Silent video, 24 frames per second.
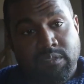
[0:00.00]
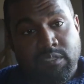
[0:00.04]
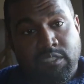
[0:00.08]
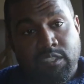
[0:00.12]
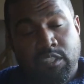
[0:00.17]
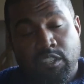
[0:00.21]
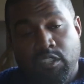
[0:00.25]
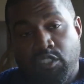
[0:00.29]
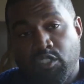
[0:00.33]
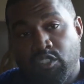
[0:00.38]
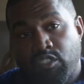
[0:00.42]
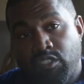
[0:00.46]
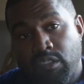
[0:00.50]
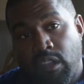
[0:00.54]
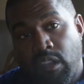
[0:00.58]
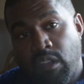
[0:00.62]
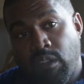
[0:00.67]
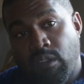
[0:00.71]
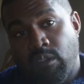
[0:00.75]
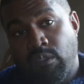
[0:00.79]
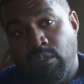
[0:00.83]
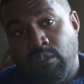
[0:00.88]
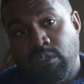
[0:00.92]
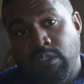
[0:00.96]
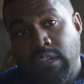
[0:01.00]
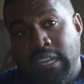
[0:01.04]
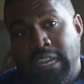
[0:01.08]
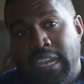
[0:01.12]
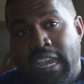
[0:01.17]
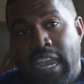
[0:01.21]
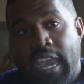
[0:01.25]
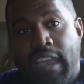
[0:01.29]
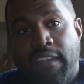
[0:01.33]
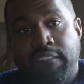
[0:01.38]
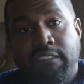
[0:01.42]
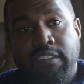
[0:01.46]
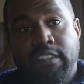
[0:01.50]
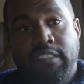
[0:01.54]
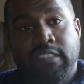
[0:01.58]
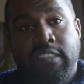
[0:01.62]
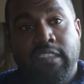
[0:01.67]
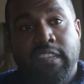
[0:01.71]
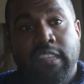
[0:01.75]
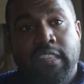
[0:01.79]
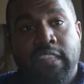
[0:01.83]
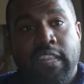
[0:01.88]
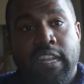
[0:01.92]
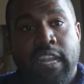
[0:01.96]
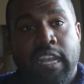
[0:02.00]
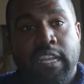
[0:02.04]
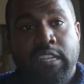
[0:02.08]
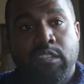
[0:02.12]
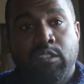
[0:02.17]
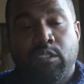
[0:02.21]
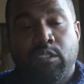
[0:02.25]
to show everything that I